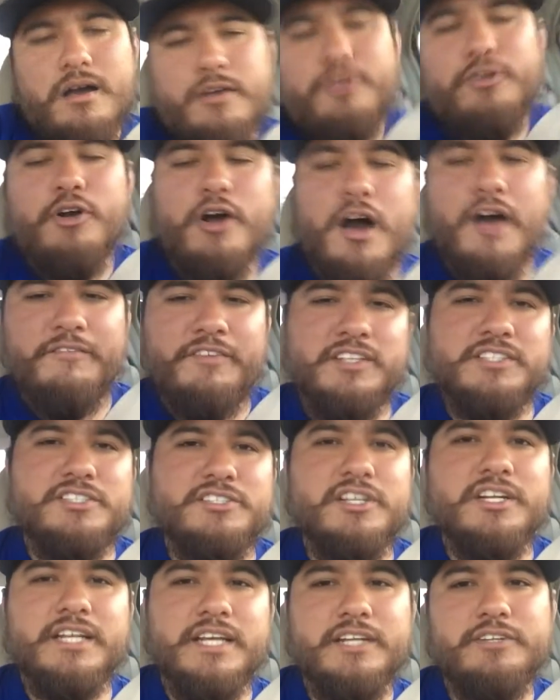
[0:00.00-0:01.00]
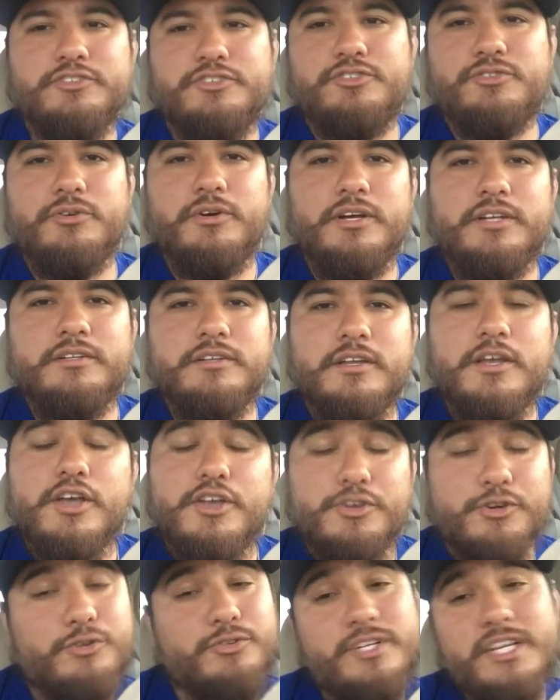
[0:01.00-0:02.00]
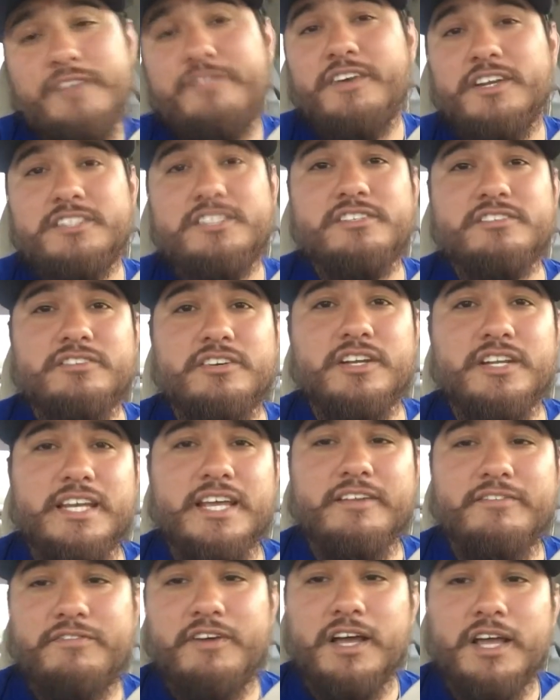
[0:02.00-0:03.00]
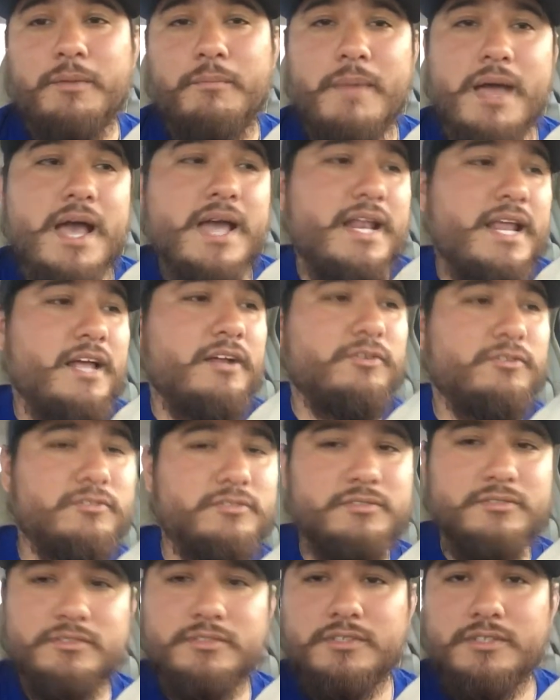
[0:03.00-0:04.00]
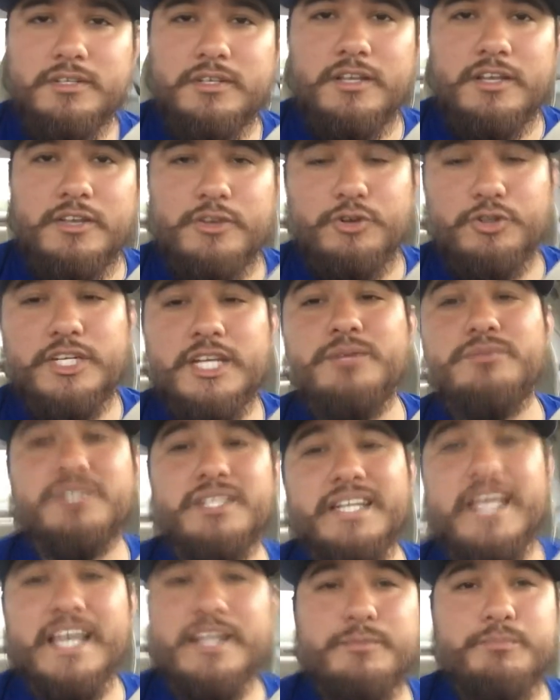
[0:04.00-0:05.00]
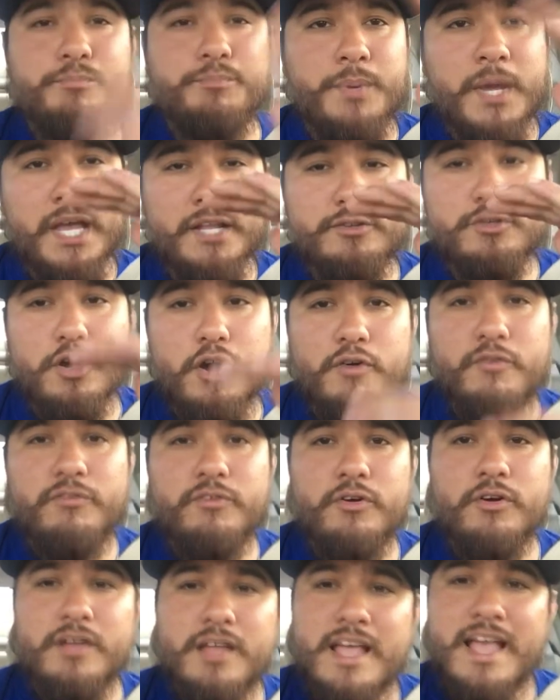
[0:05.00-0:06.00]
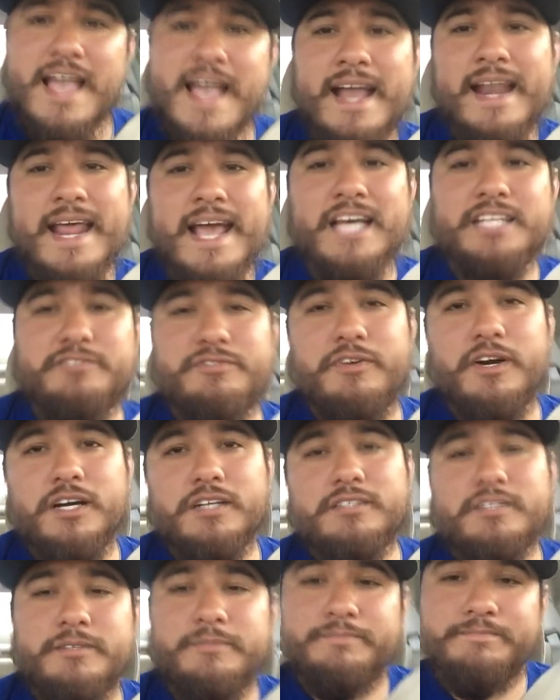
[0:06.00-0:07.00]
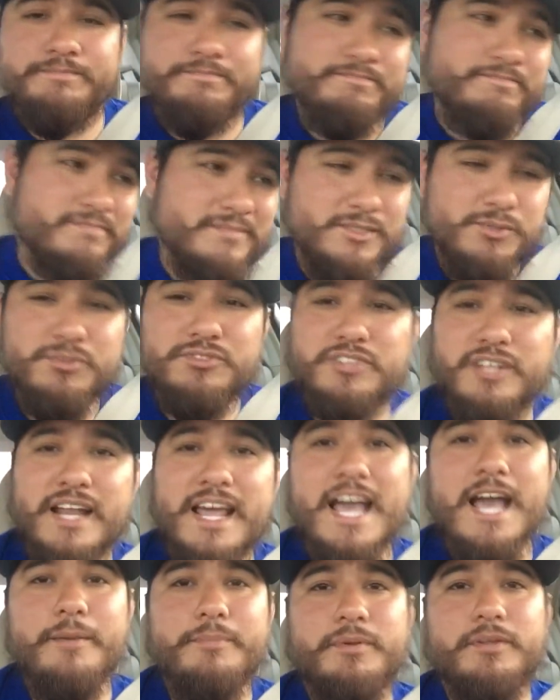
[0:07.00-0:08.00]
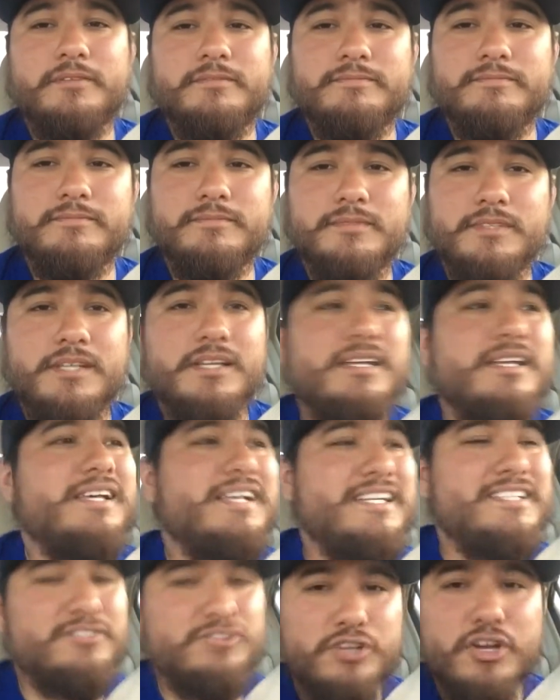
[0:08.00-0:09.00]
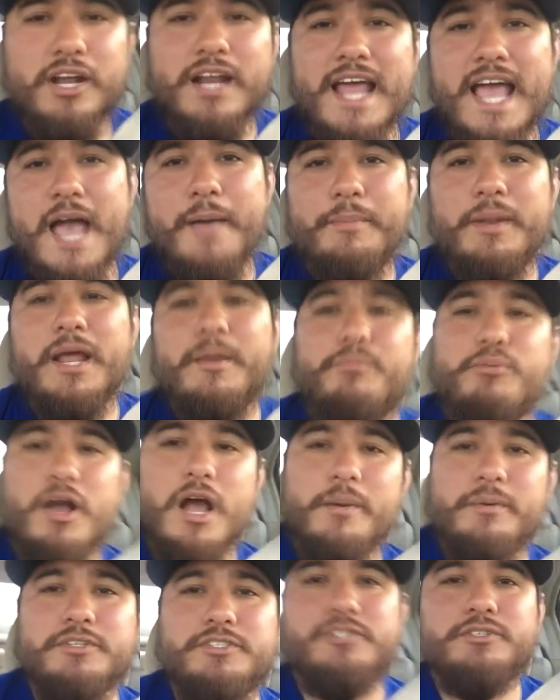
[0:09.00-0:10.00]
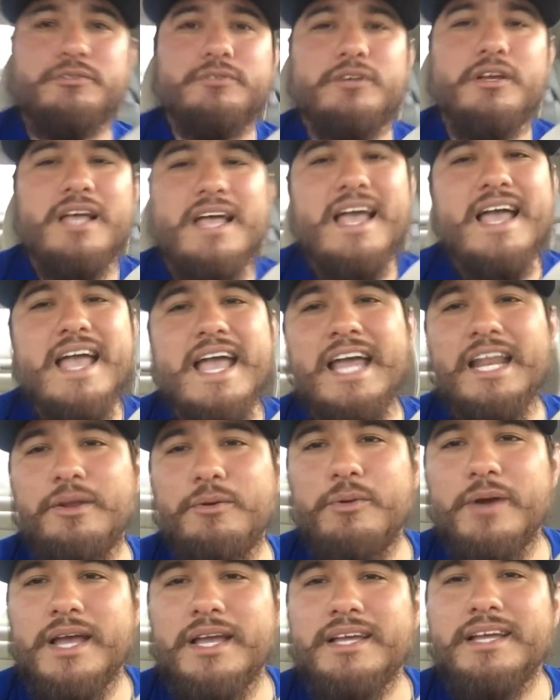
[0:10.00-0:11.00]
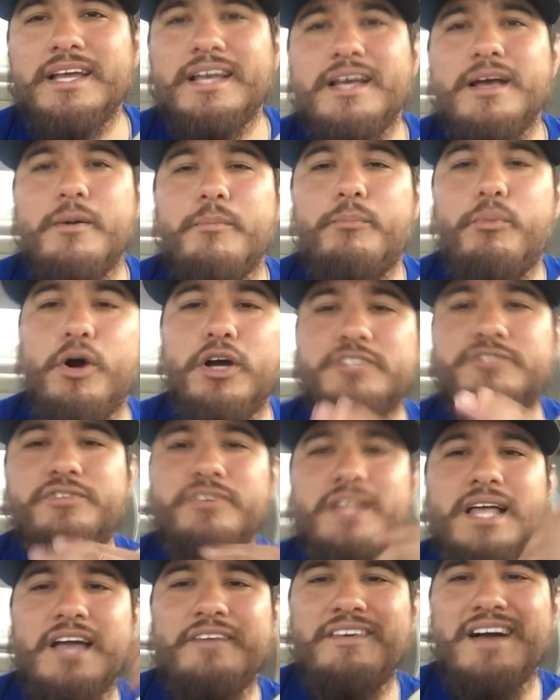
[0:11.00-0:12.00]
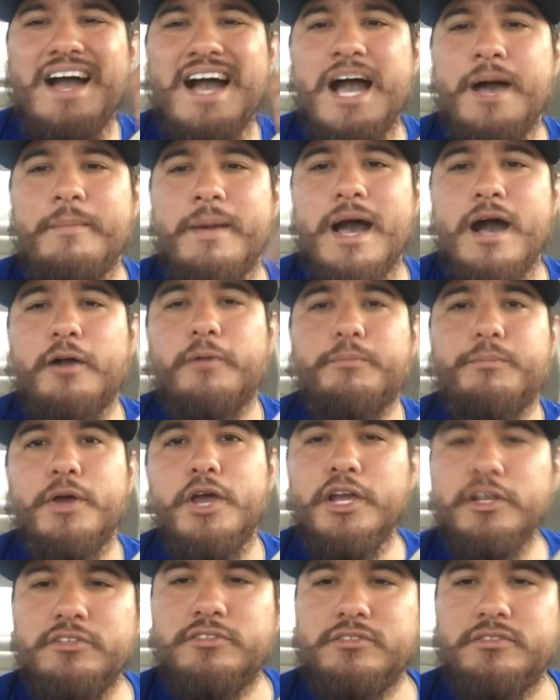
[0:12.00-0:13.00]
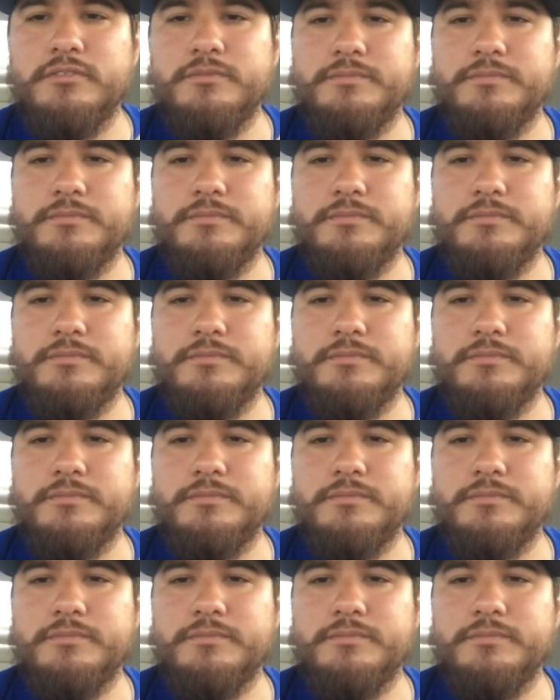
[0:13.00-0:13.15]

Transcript: Your offense is gonna get destroyed. Your defense is gonna get fucking manhandled. Your team's gonna get bent over and ass fucked. That's what's gonna happen. It's gonna happen, I promise you. Anyway, boys for life, I'm out. Peace!